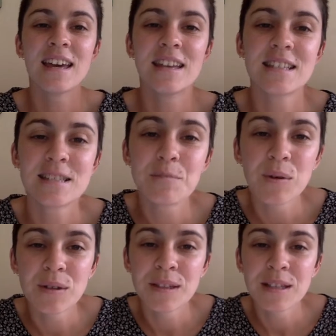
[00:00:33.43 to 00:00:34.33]
It's
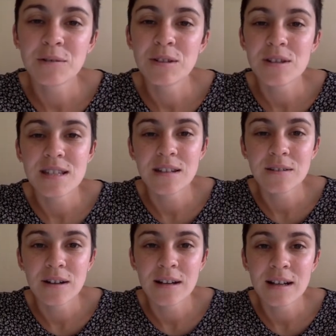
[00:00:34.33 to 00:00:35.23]
important that you are using
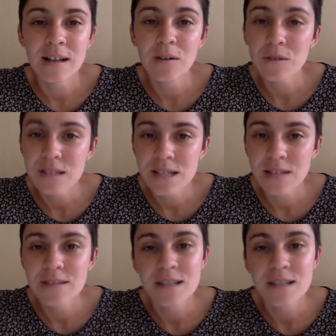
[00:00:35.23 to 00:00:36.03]
all the channels